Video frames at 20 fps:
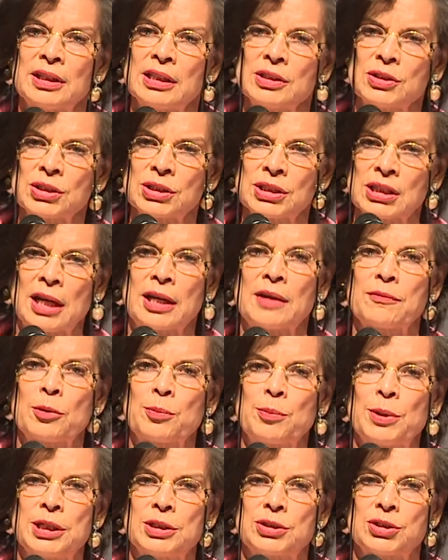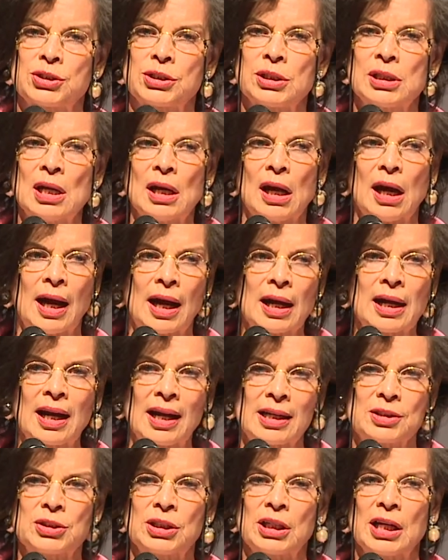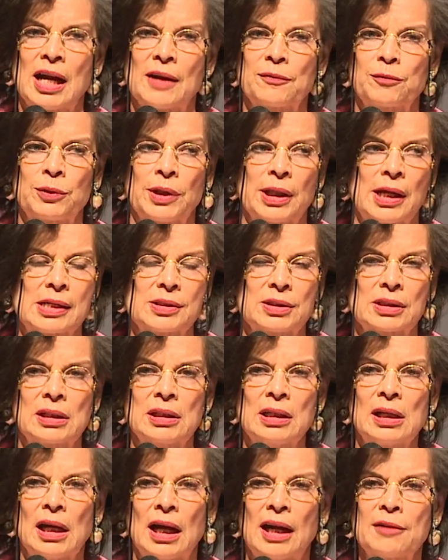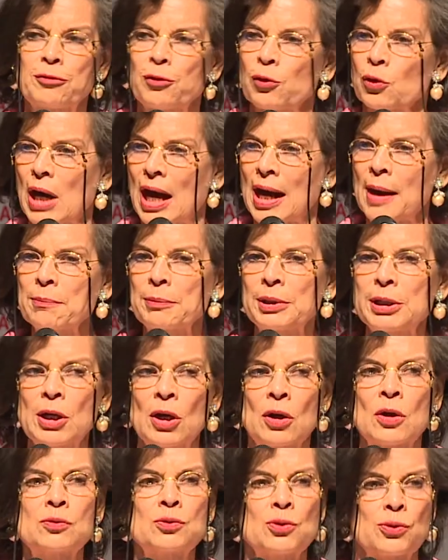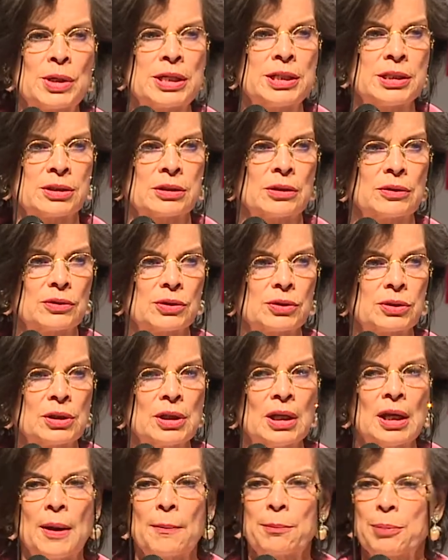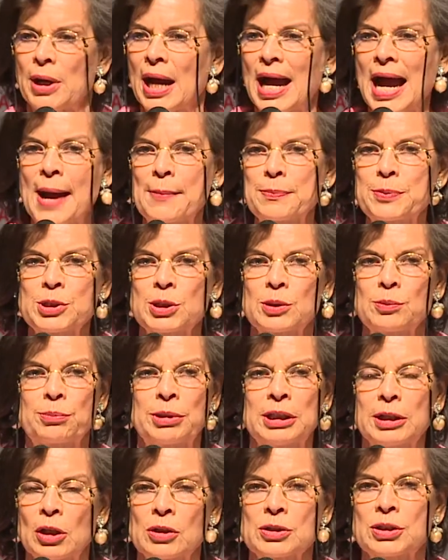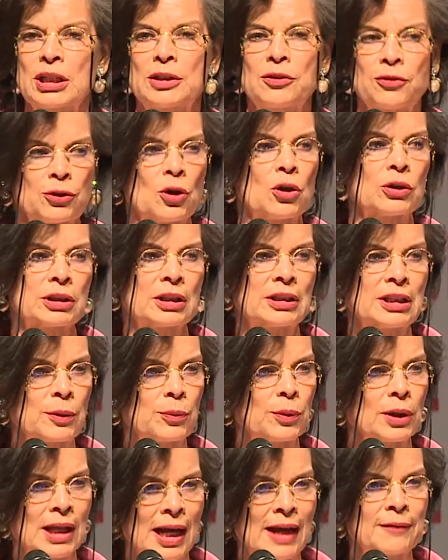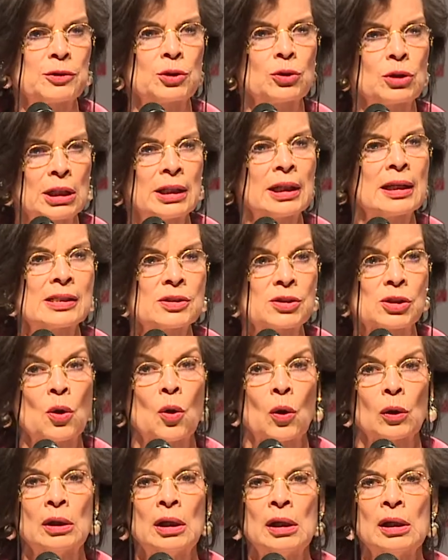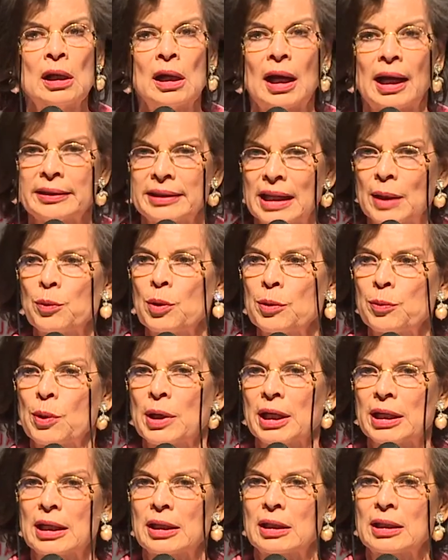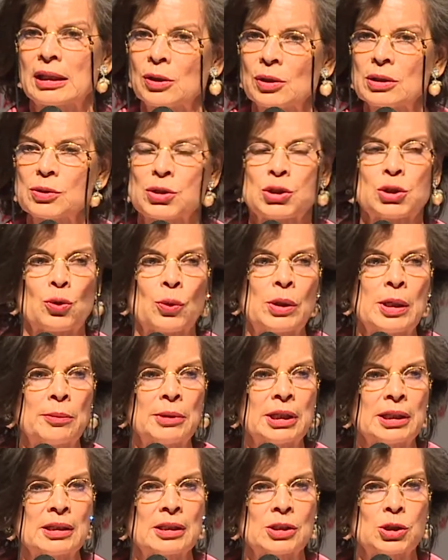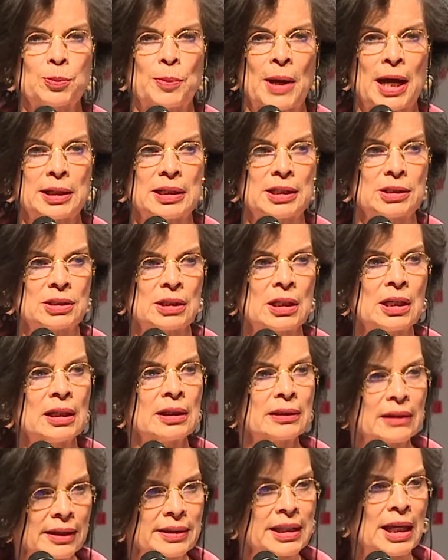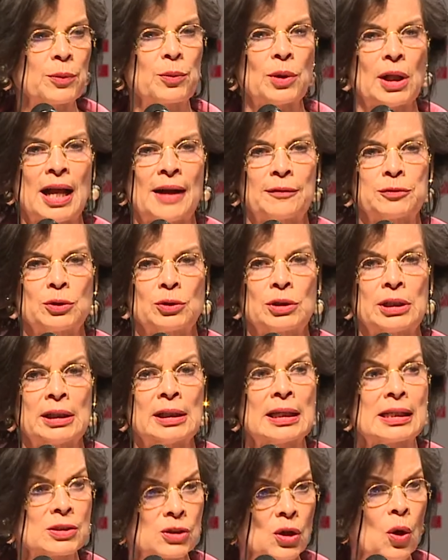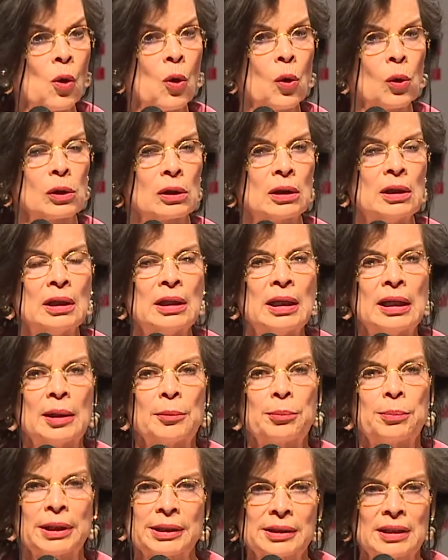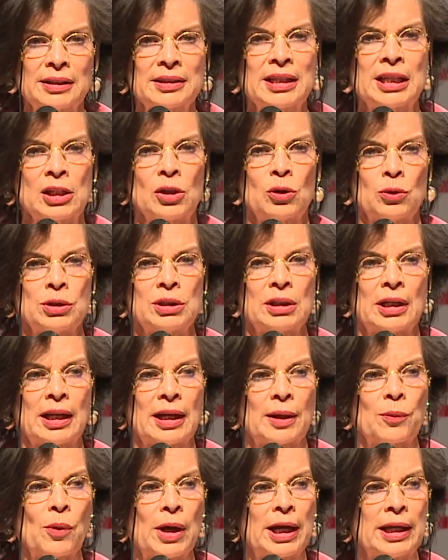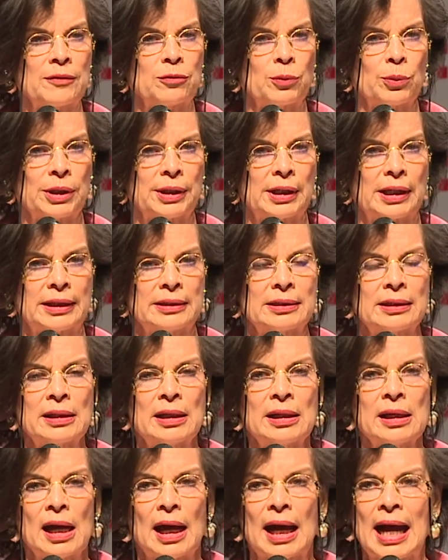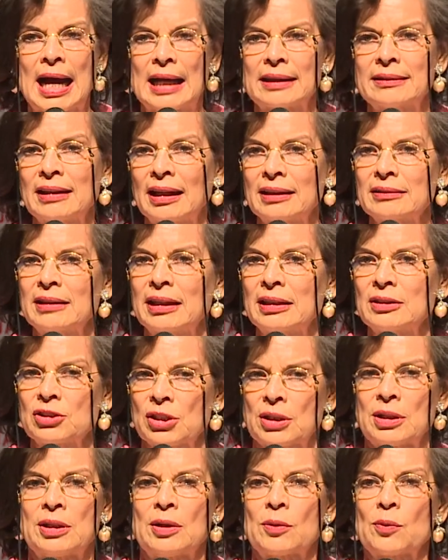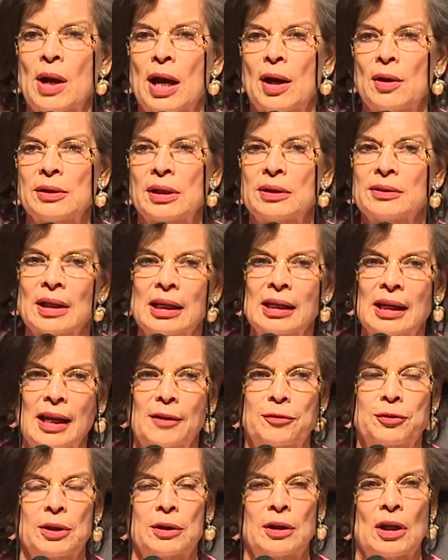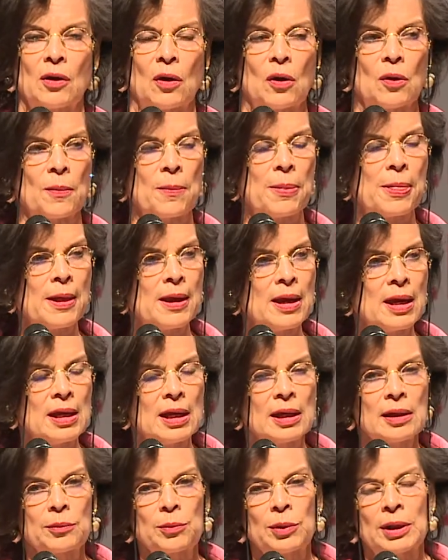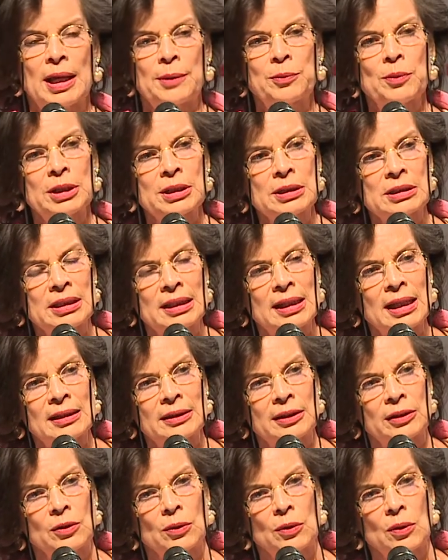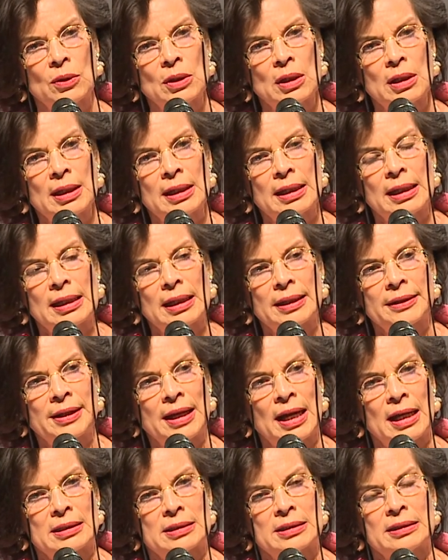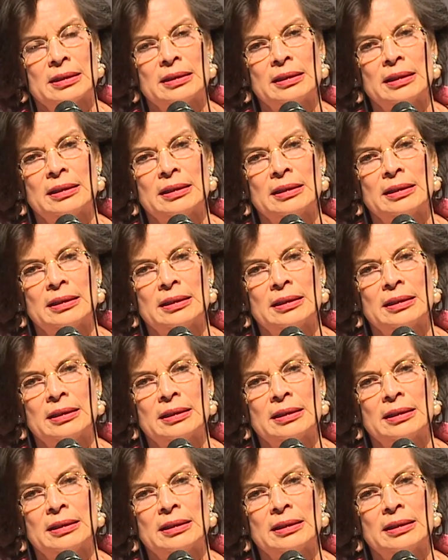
this son of a bitch are catching up with us. And for unbeknown reasons, perhaps because they thought that they will have to kill us all, and that we were screaming in Spanish that they will have to kill us all, but that they couldn't get away with it, that they turn around and they left and go. Well, I want to tell you that